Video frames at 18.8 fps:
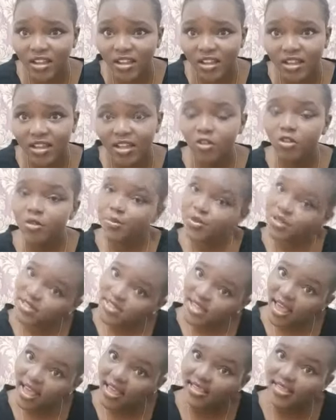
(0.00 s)
he will
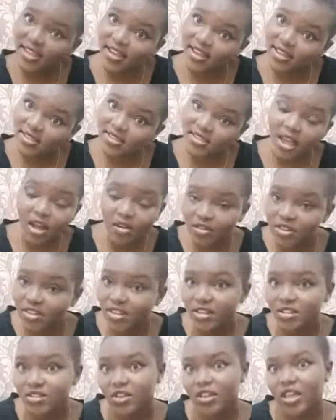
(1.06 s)
pretend that is everything
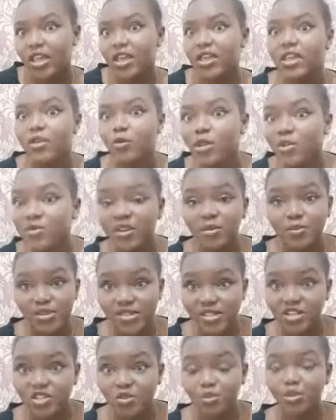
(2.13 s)
is okay he will even
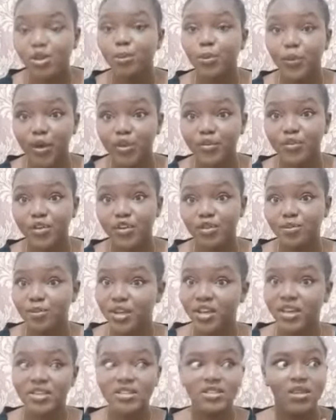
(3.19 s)
pretend to be a boyfriend
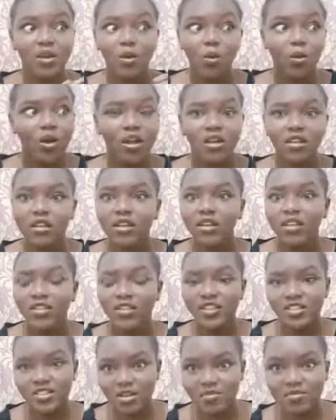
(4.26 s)
because well it's
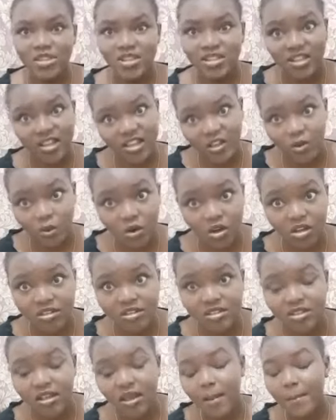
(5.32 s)
something that he wants
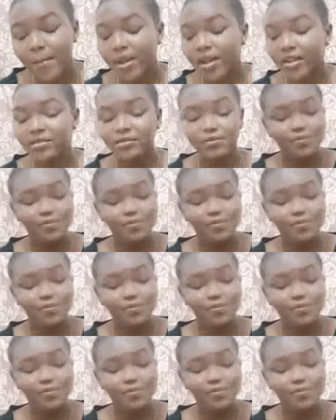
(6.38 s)
but